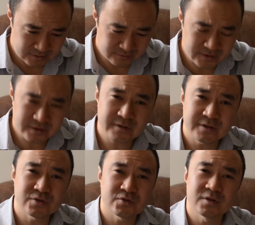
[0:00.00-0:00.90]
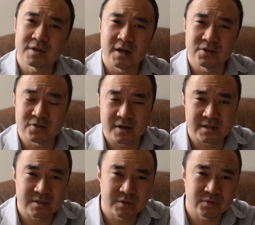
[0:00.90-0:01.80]
very, very strong
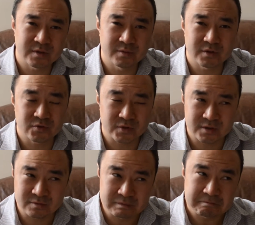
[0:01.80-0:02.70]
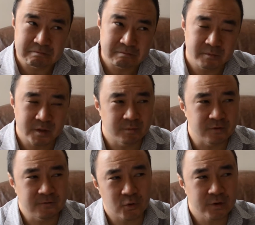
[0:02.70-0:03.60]
contrast between books written, you know,
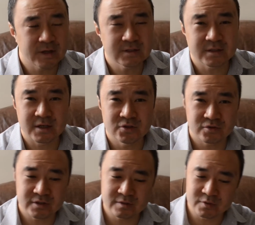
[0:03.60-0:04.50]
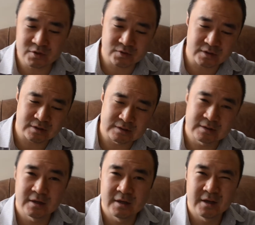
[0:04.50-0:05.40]
before 1900 and books written
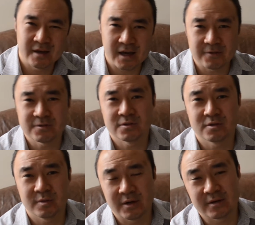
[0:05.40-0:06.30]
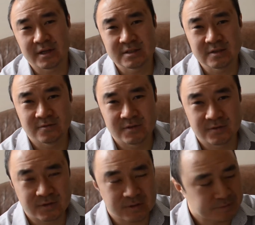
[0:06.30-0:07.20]
after about
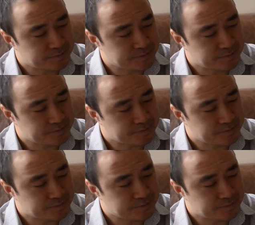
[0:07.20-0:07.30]
1950.